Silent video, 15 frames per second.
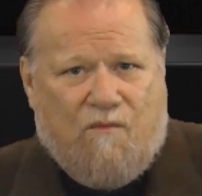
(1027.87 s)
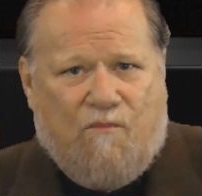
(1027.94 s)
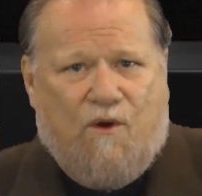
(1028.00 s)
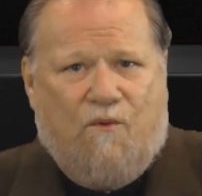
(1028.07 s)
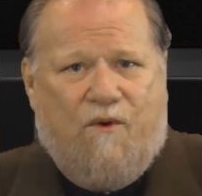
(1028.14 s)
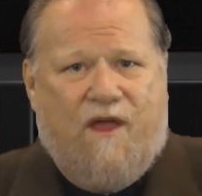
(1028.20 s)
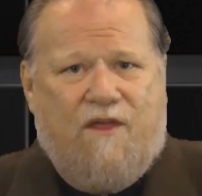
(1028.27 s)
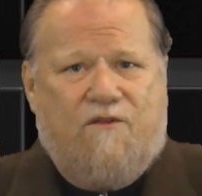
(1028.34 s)
but
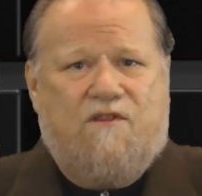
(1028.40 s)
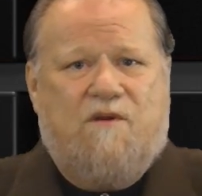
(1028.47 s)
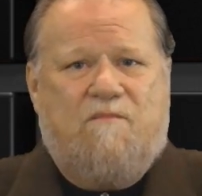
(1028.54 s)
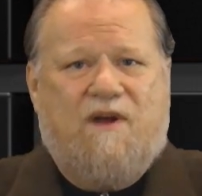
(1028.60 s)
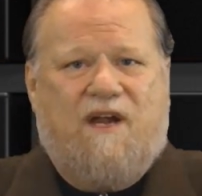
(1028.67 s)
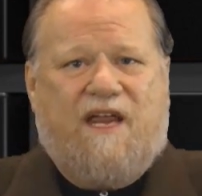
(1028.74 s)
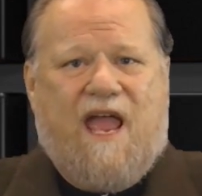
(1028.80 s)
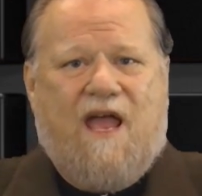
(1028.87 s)
rather
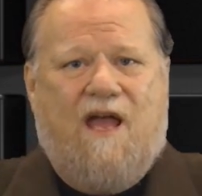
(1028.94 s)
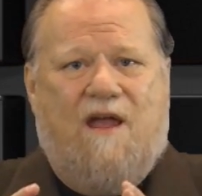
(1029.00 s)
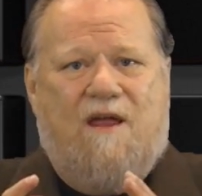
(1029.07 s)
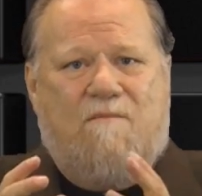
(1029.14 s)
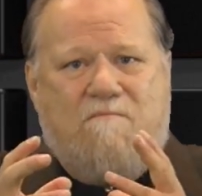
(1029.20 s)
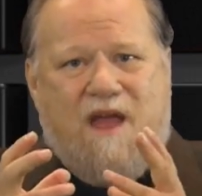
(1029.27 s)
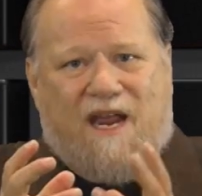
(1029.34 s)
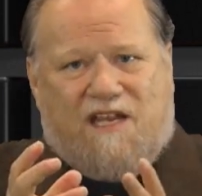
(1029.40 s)
a
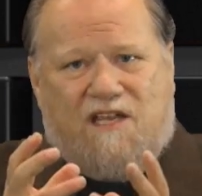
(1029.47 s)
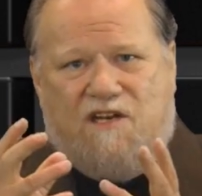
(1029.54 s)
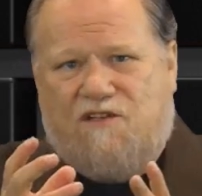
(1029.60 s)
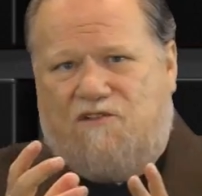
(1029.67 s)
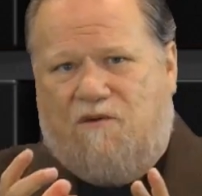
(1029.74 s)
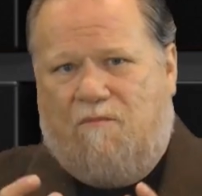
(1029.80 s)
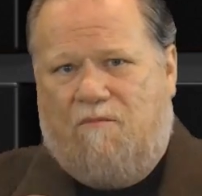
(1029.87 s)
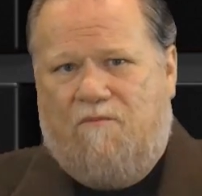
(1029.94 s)

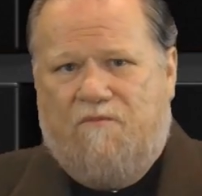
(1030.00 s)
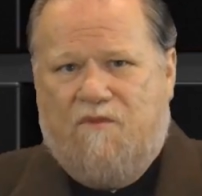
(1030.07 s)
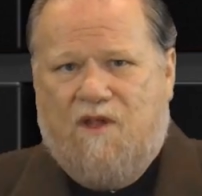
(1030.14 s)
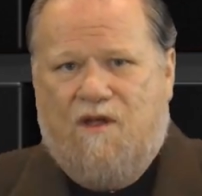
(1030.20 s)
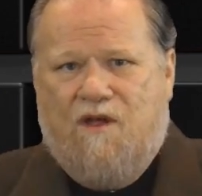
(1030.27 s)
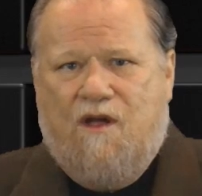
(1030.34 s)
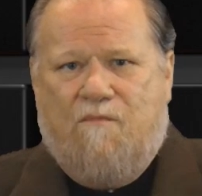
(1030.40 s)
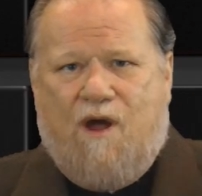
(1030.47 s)
mechanism
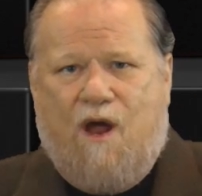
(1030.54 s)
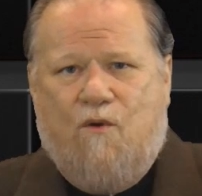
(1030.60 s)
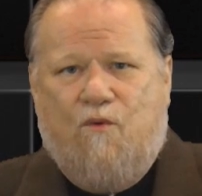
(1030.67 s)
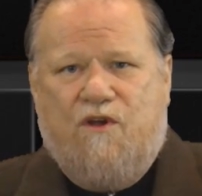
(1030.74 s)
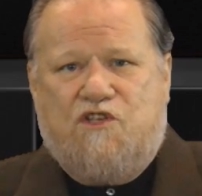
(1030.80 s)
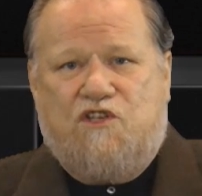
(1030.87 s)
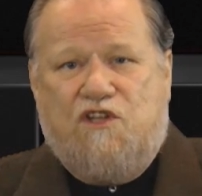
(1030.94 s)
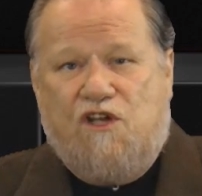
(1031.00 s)
by
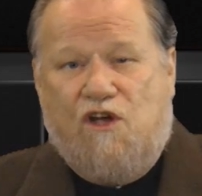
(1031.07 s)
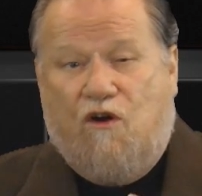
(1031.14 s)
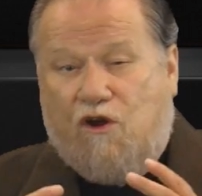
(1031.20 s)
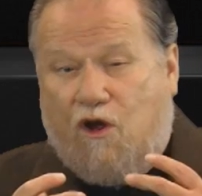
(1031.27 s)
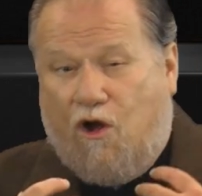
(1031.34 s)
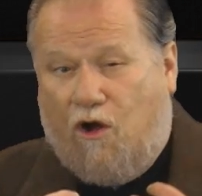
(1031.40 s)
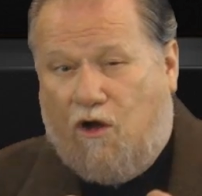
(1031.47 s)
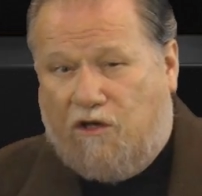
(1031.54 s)
which the
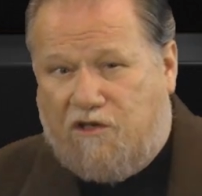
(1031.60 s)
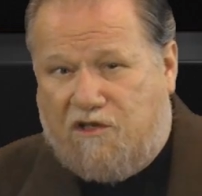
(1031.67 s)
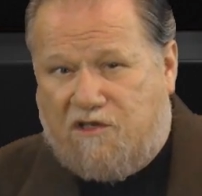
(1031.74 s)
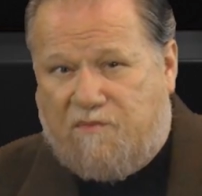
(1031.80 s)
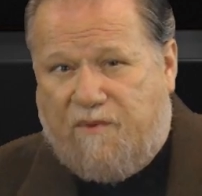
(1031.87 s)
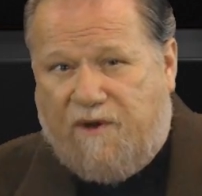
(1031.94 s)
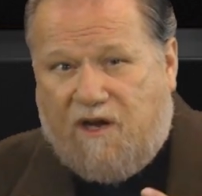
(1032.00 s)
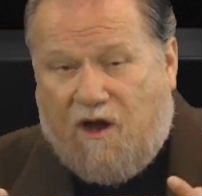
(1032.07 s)

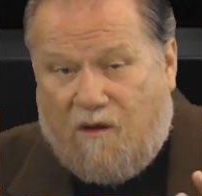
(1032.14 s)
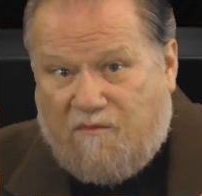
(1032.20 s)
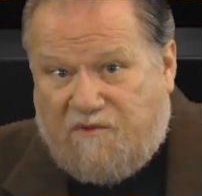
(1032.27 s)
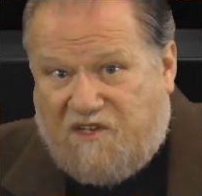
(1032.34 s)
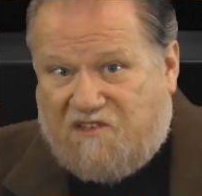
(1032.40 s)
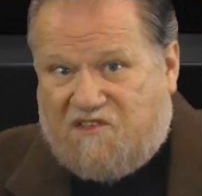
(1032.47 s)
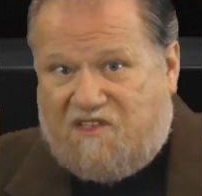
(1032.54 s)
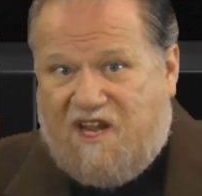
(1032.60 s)
occultist becomes
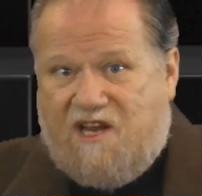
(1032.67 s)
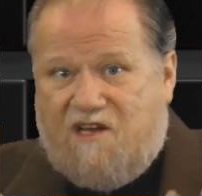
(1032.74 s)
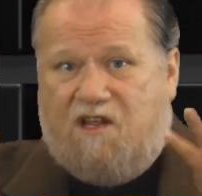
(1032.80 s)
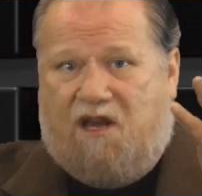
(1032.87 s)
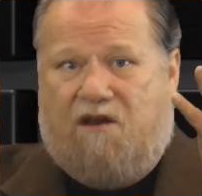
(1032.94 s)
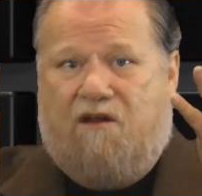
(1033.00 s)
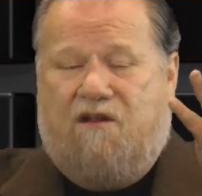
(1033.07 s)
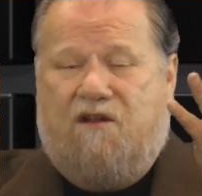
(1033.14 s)

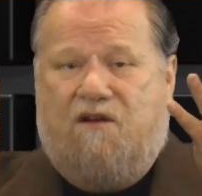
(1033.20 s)
ascended.